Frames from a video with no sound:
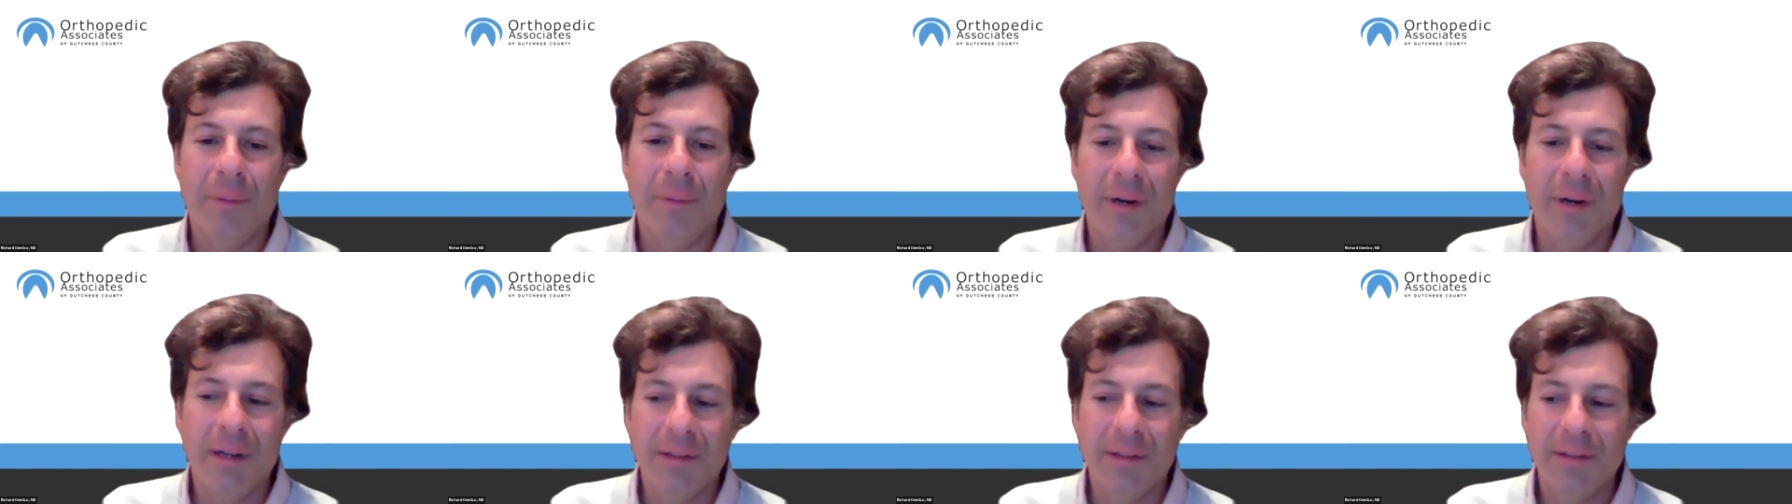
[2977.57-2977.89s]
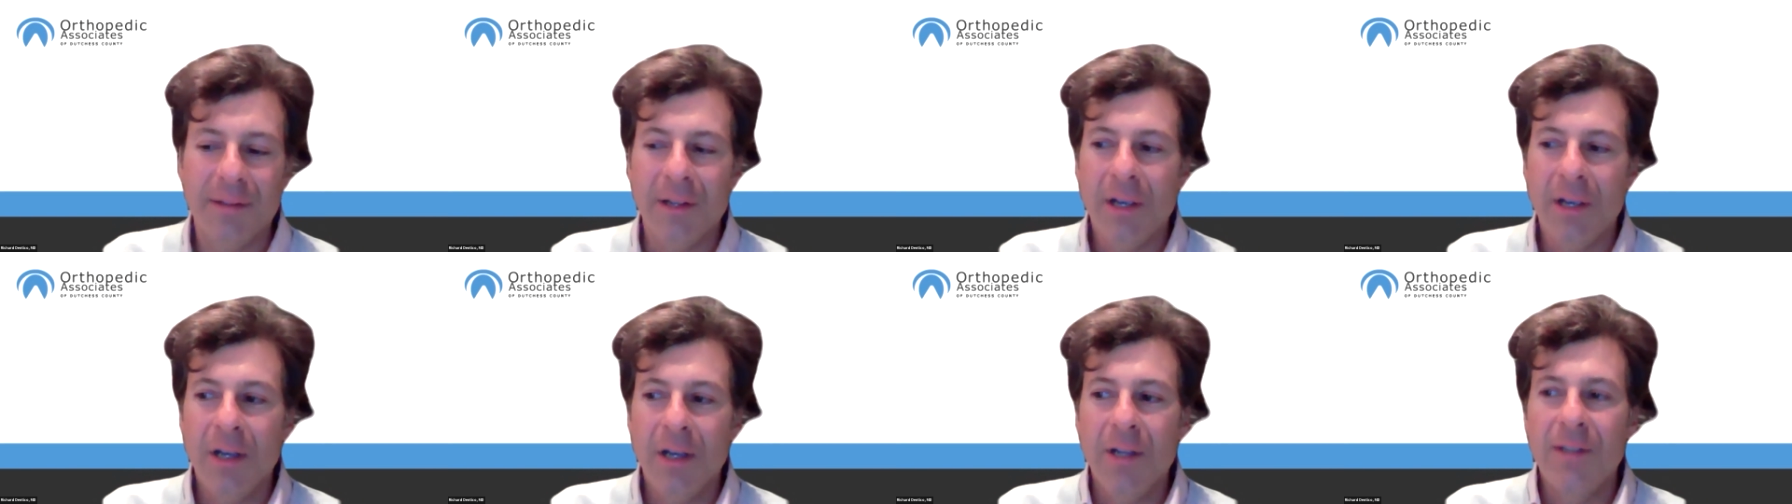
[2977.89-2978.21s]
but
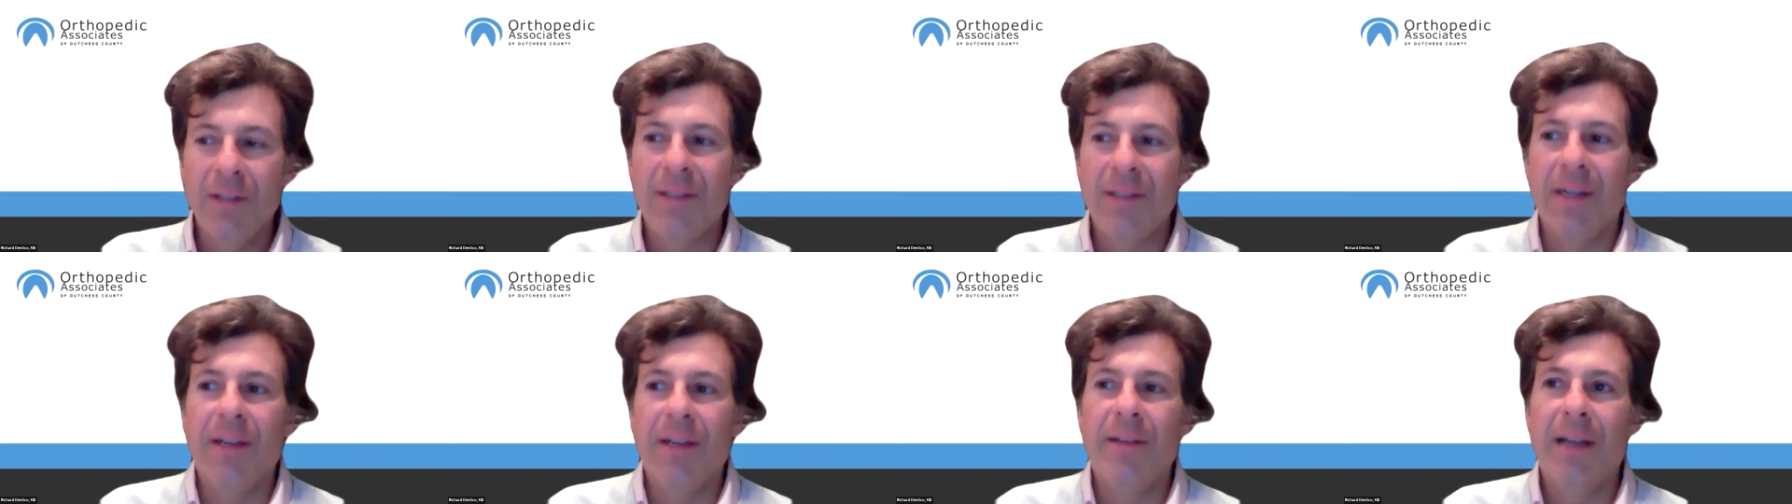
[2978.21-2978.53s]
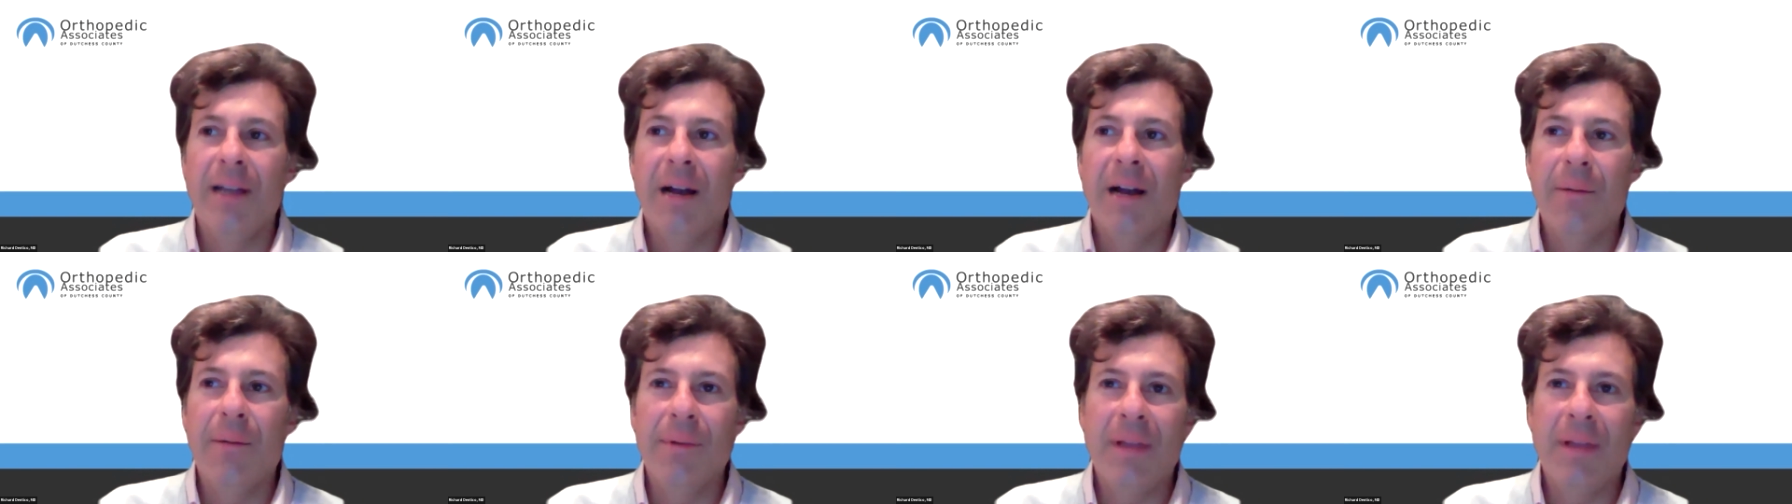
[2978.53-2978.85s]
it's sitting
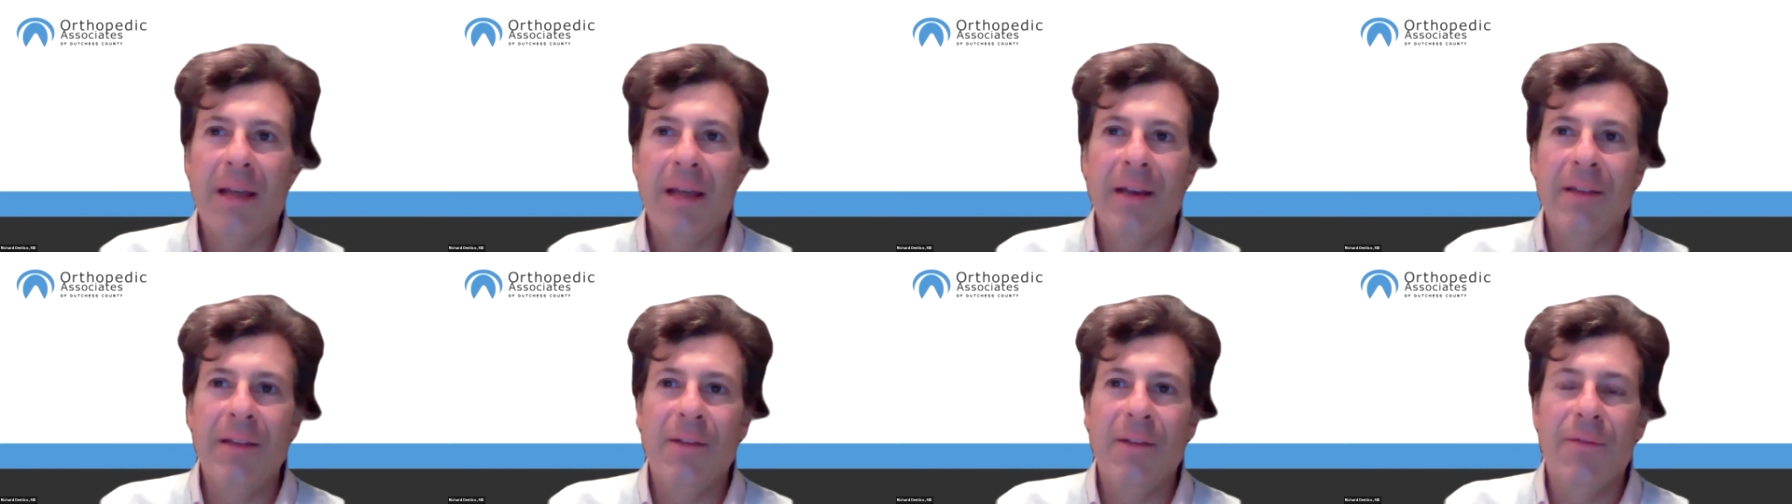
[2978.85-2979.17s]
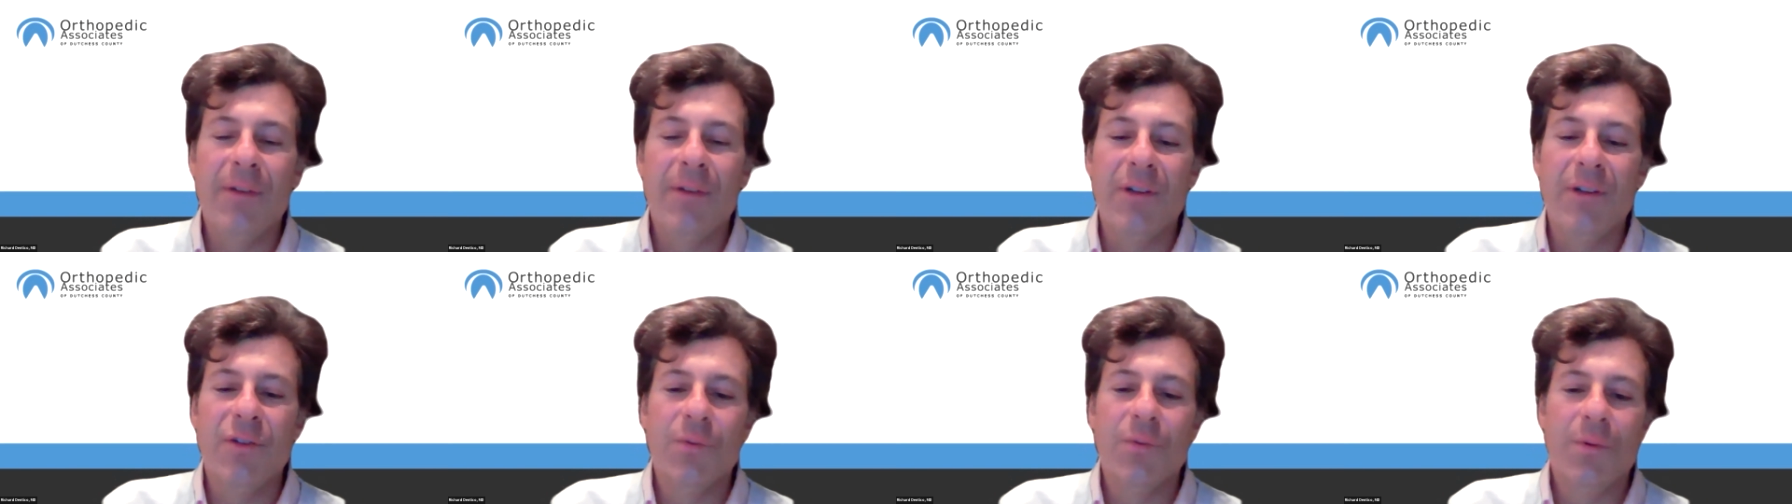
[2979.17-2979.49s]
down with that
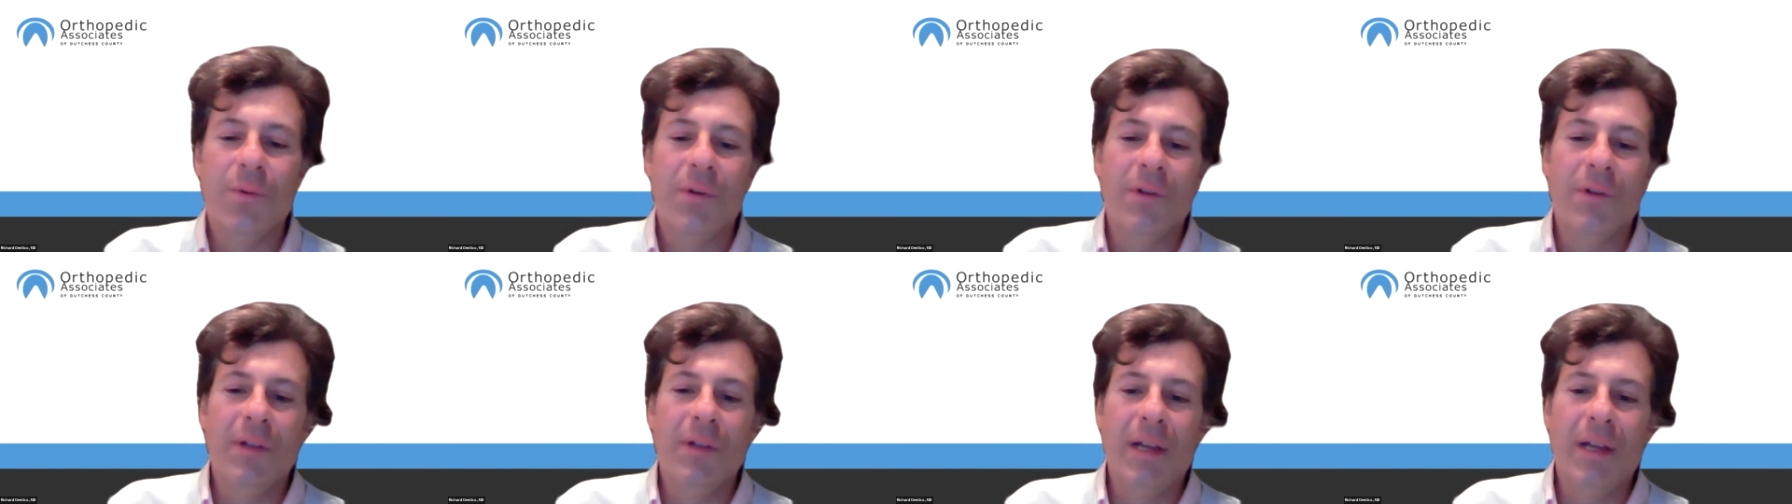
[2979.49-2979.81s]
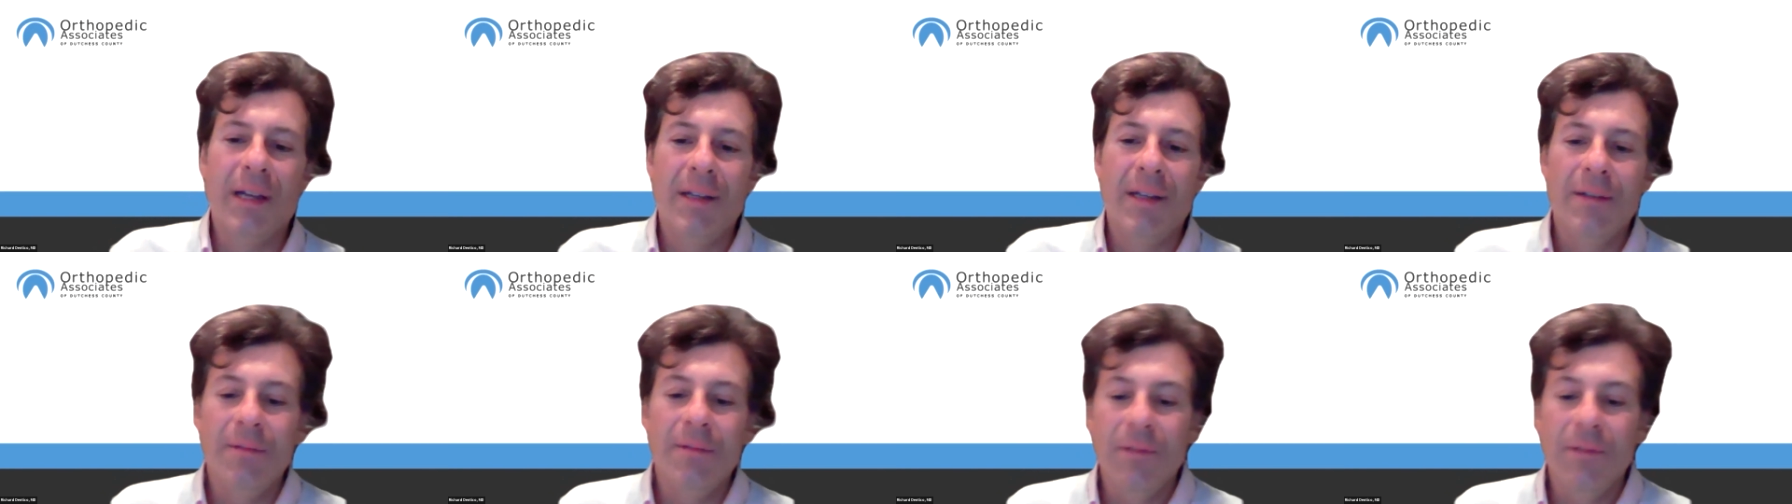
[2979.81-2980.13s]
individual
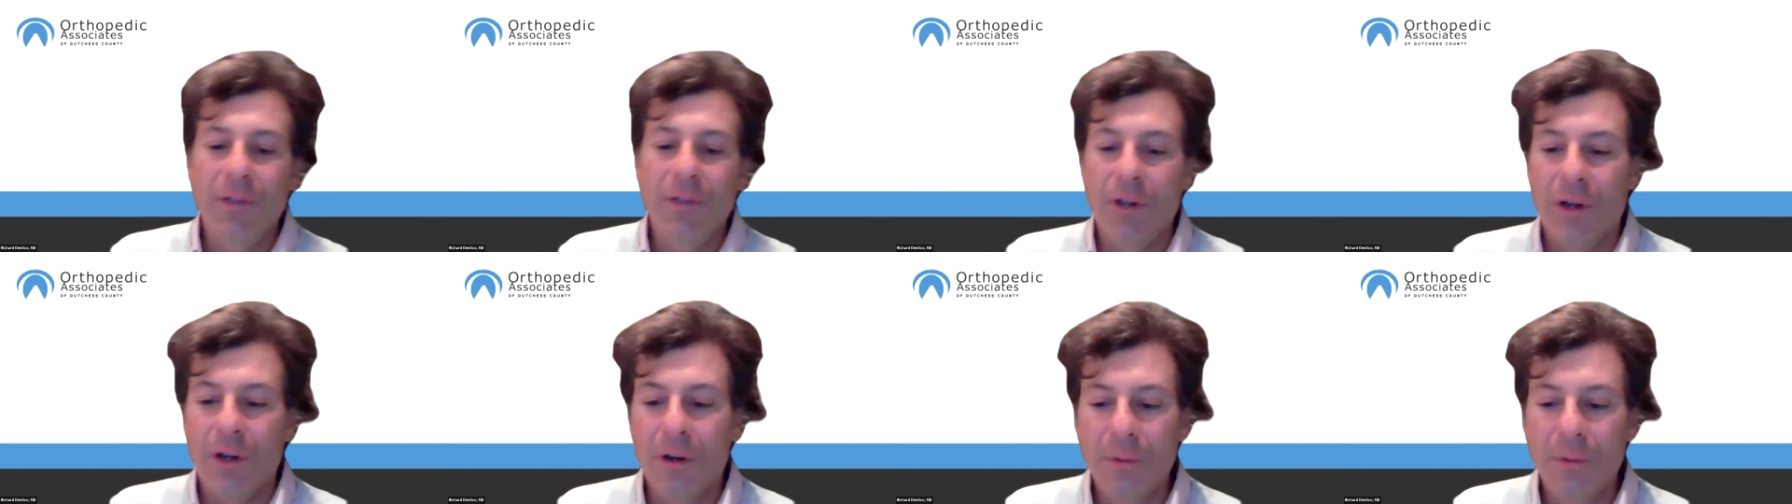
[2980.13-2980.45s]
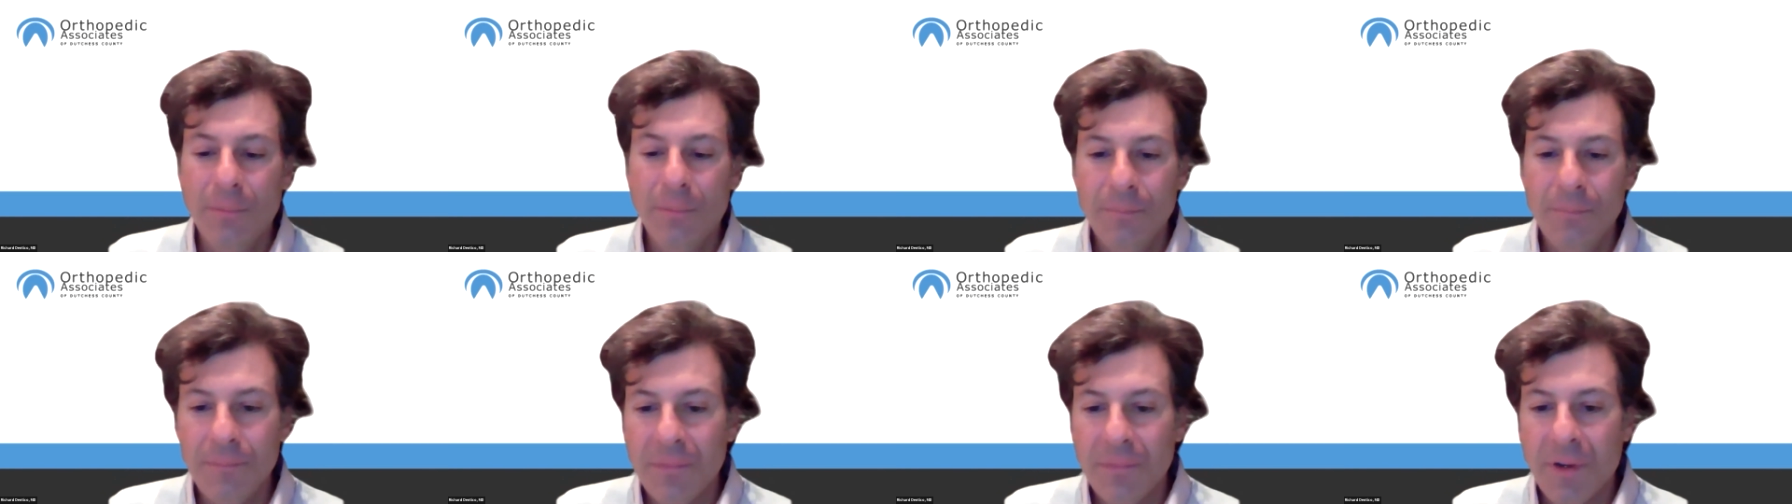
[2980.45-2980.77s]
and, you
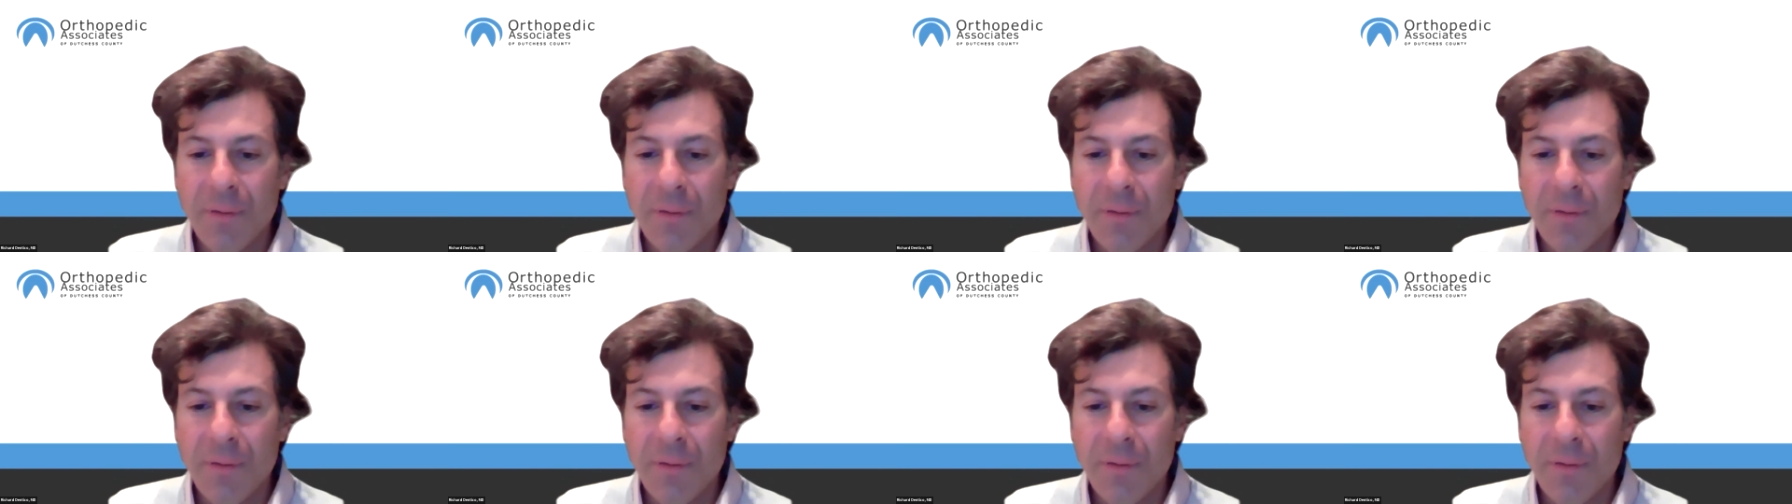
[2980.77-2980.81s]
know,